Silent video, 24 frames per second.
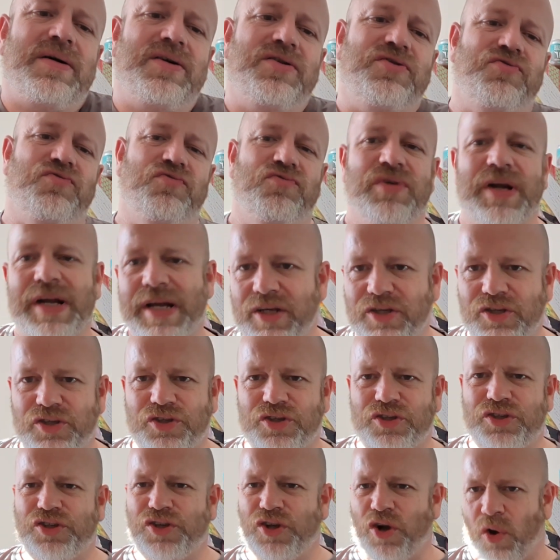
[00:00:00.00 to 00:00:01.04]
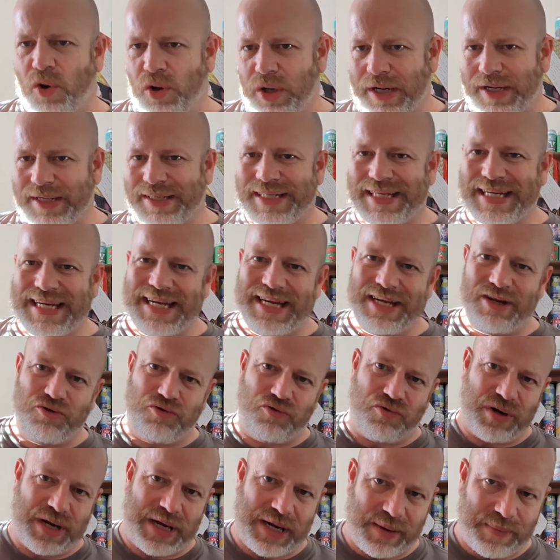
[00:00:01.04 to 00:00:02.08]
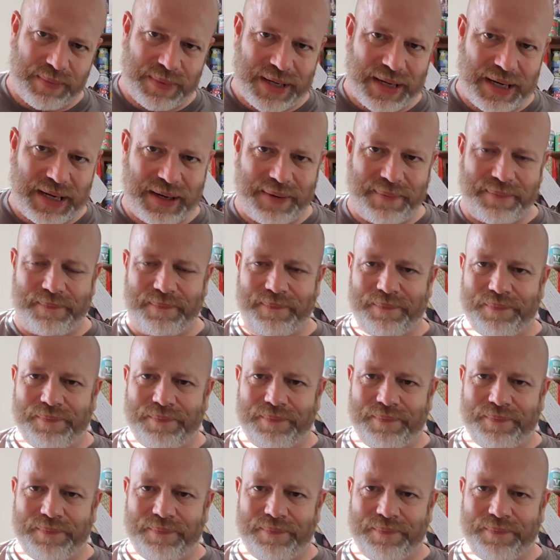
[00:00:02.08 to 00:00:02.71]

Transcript: as rich, chocolatey, creamy,